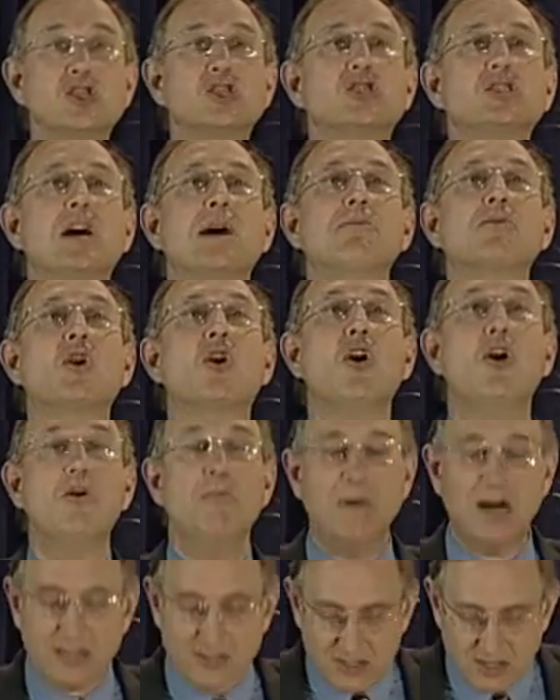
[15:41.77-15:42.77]

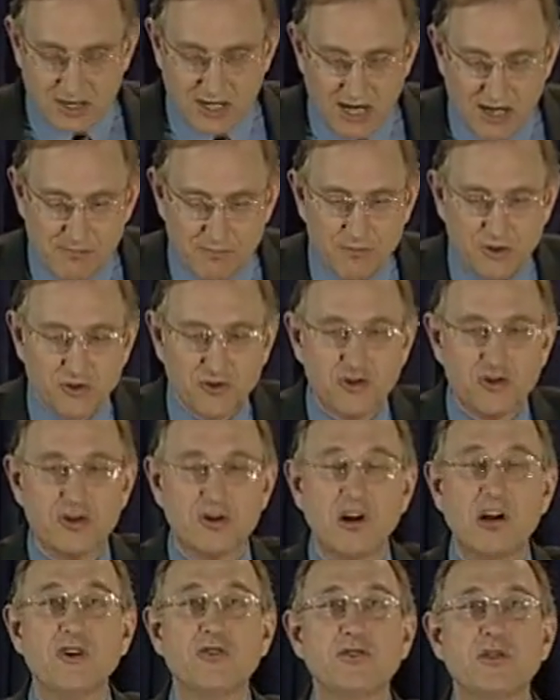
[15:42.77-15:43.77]
sangomas come and
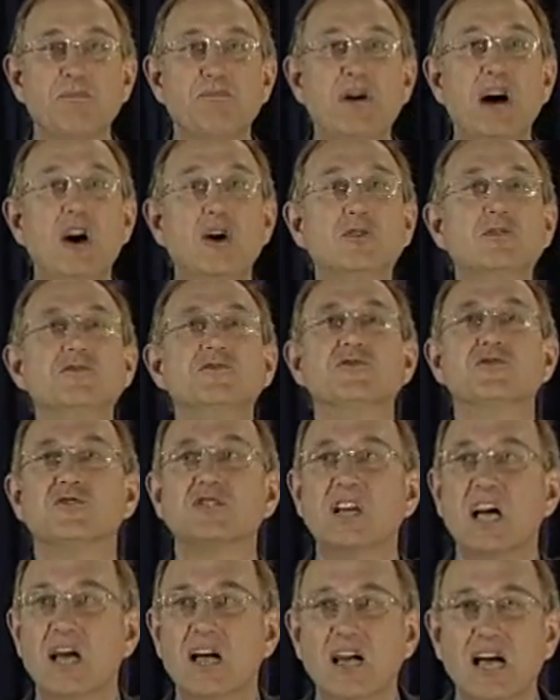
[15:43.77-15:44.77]
throw the
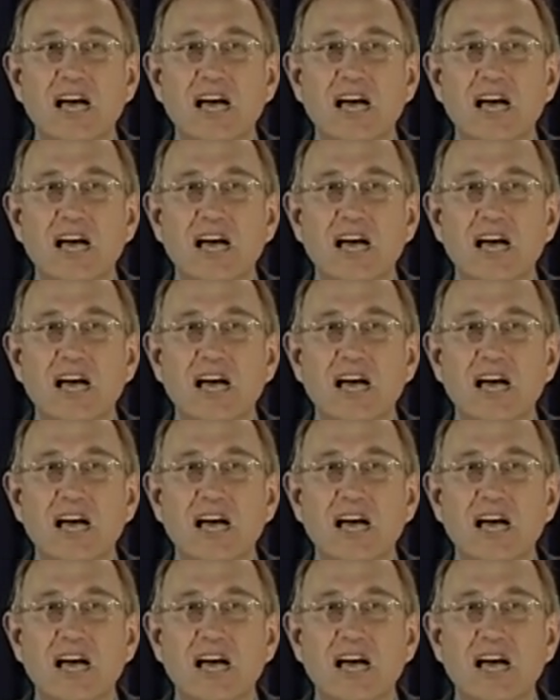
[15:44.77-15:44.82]
bones